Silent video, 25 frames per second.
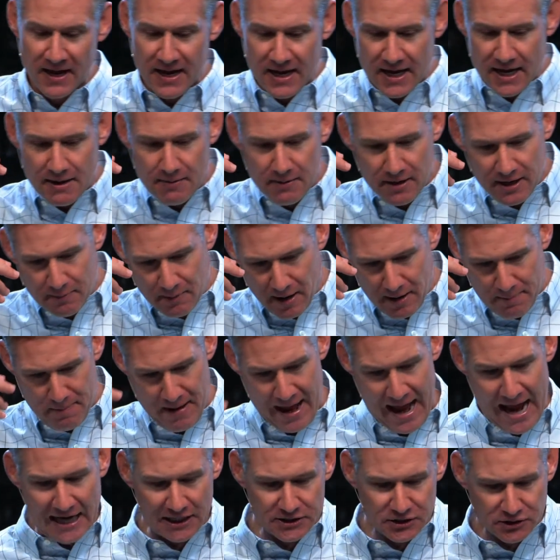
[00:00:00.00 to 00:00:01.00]
Am I
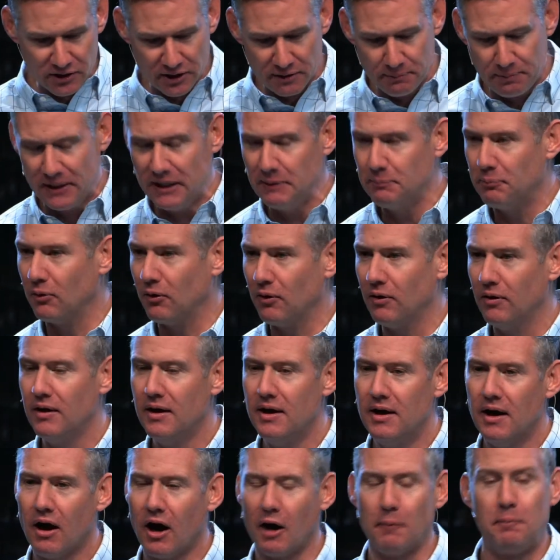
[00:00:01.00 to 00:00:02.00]
pastoring people?
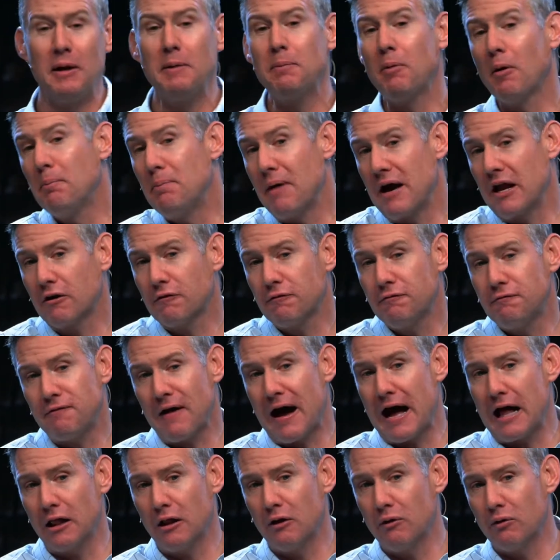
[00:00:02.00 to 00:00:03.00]
Are people better
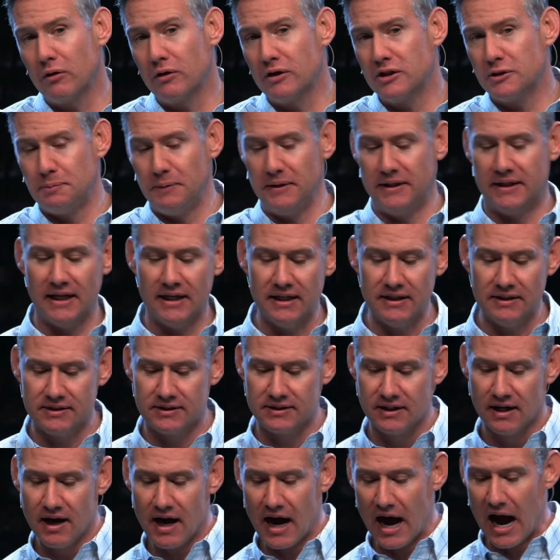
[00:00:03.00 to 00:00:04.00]
followers because
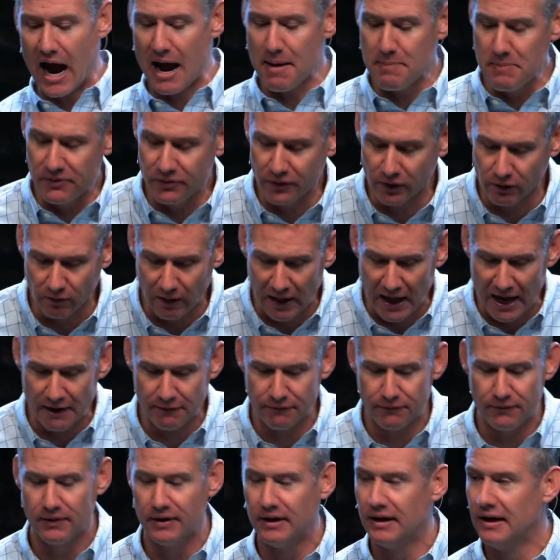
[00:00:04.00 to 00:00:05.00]
I'm in their life?